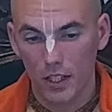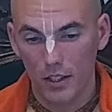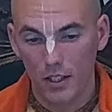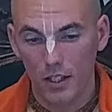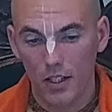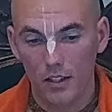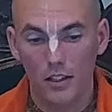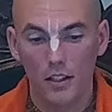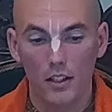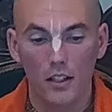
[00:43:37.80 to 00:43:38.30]

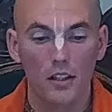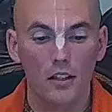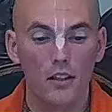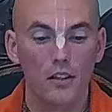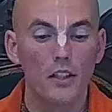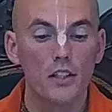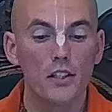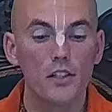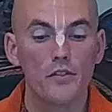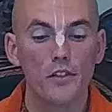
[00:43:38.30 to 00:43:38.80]
And then
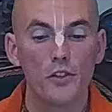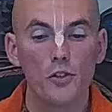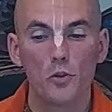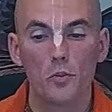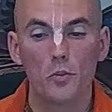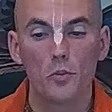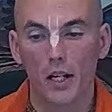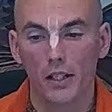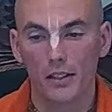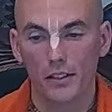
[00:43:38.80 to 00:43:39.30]
the
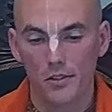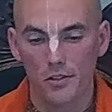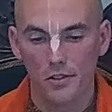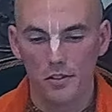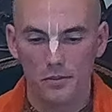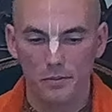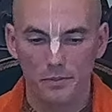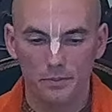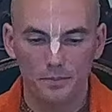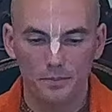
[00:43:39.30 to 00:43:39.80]
individual
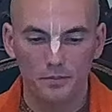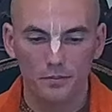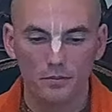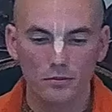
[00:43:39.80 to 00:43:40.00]
practice.